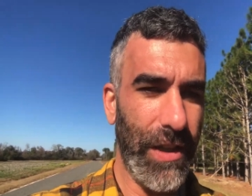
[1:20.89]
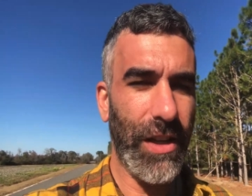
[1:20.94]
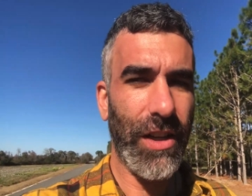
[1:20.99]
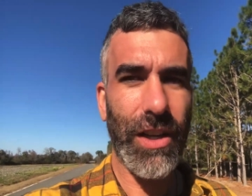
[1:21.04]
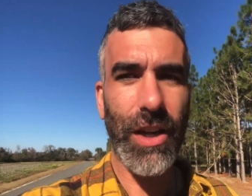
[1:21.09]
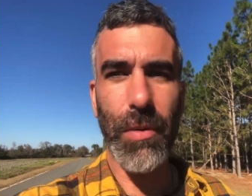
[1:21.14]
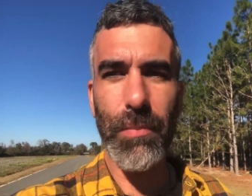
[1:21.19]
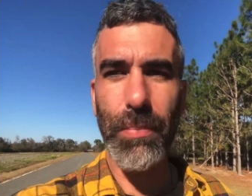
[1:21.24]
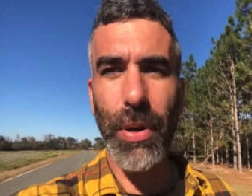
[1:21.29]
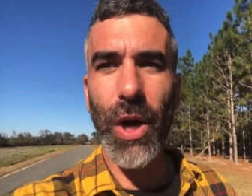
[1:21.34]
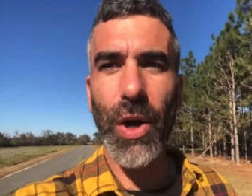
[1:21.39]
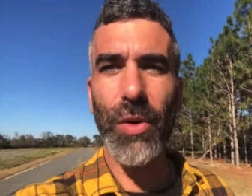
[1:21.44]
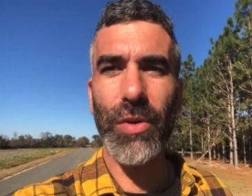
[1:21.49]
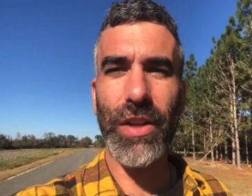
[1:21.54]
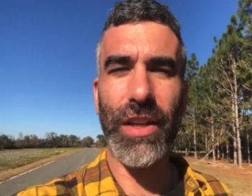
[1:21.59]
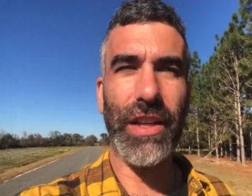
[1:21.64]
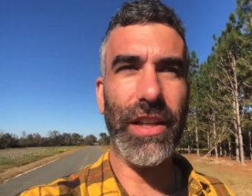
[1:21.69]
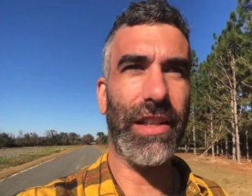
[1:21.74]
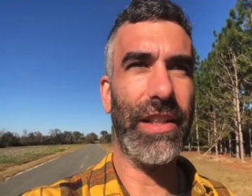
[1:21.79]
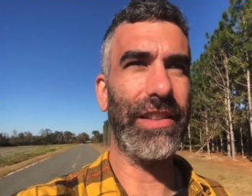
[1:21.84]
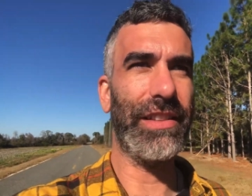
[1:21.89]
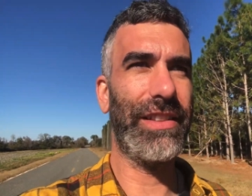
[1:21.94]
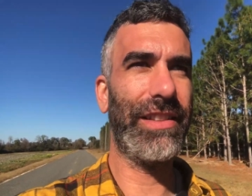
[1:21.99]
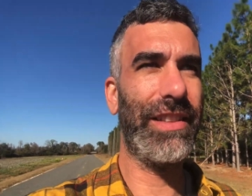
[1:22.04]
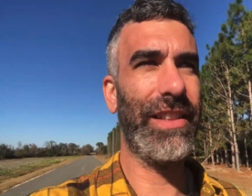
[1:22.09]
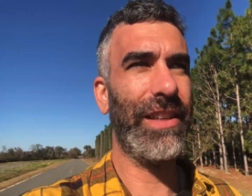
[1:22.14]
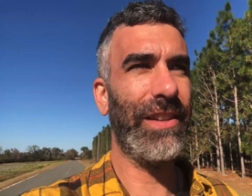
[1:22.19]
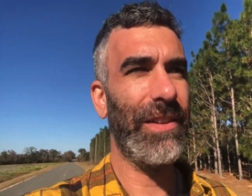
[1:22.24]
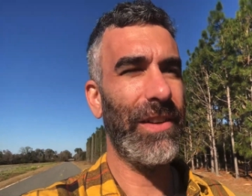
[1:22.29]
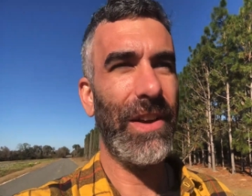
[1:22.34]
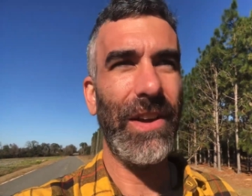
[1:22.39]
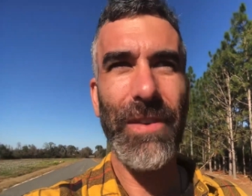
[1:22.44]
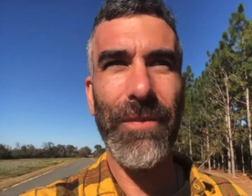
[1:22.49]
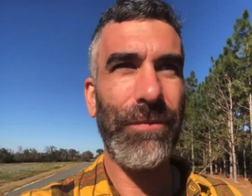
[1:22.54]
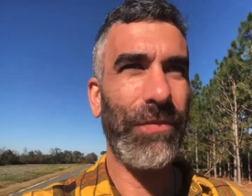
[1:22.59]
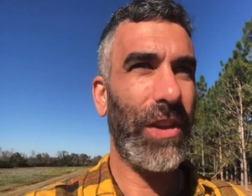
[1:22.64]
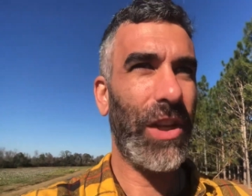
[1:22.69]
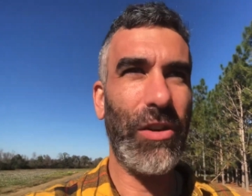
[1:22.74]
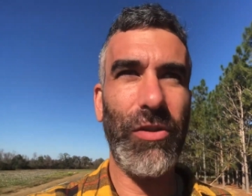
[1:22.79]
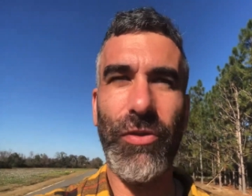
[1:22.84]
component is
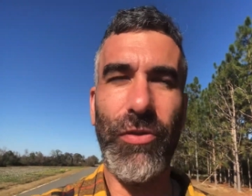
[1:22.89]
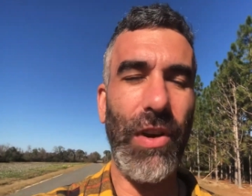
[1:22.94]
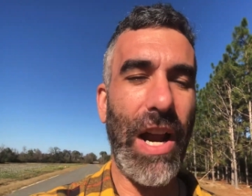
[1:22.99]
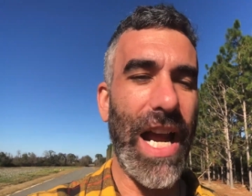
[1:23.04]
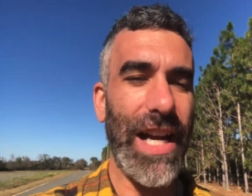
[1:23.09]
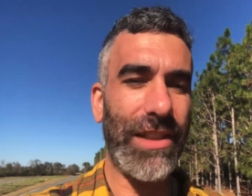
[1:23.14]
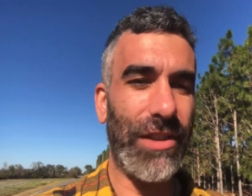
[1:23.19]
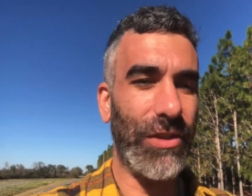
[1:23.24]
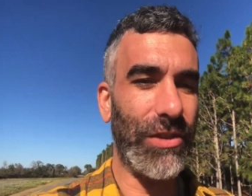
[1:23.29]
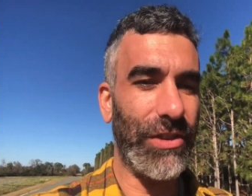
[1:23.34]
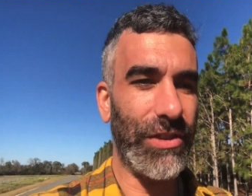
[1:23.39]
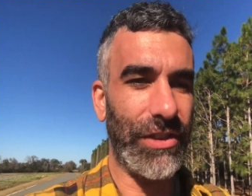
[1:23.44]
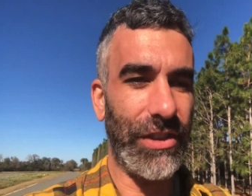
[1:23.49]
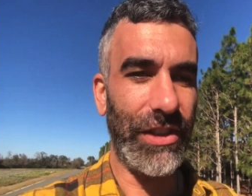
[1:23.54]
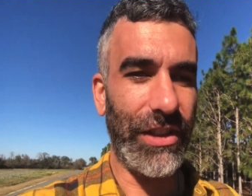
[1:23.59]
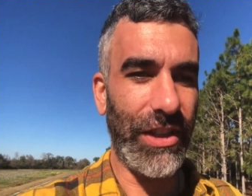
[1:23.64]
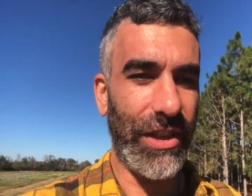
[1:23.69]
fractals,